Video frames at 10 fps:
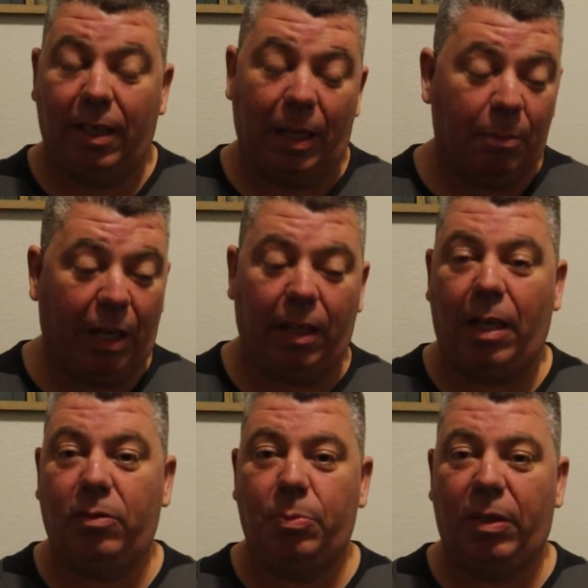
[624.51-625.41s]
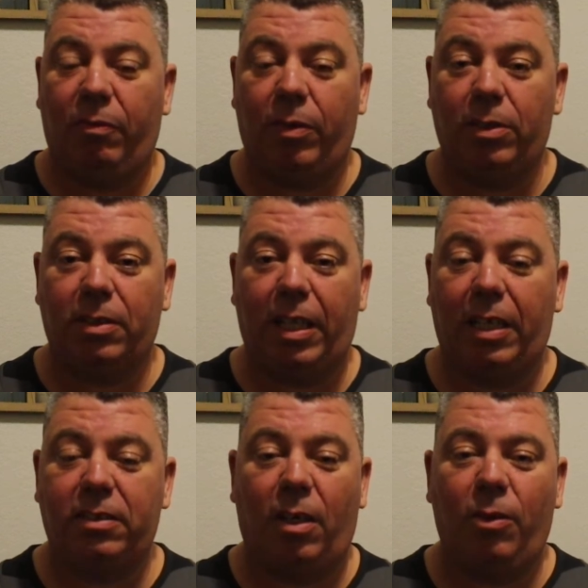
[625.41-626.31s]
and my life's been first
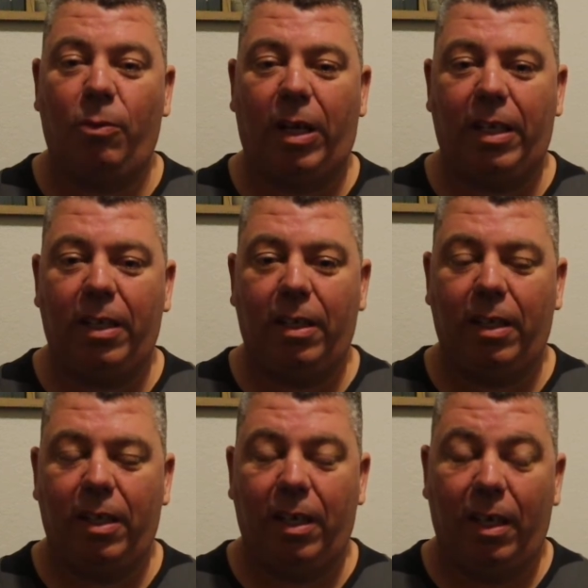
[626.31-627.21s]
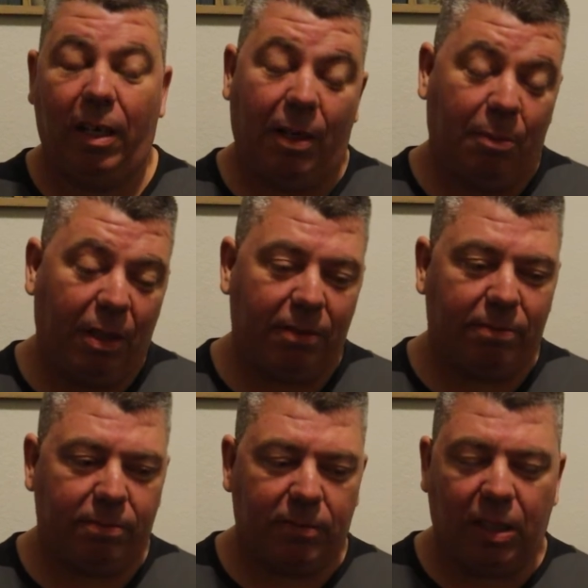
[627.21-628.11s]
class all the way. But
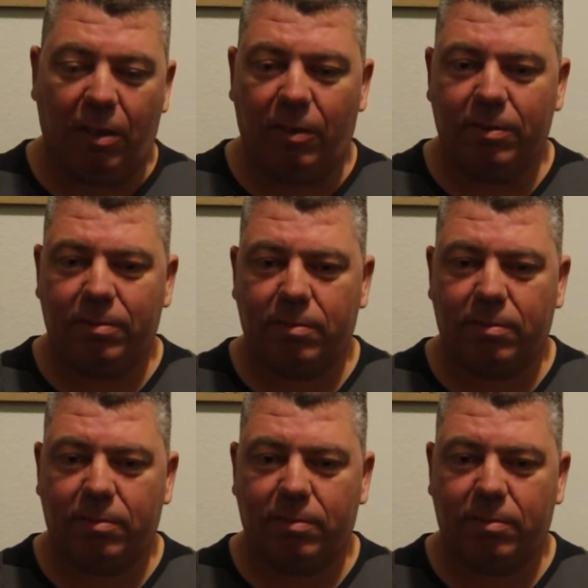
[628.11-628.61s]
you know,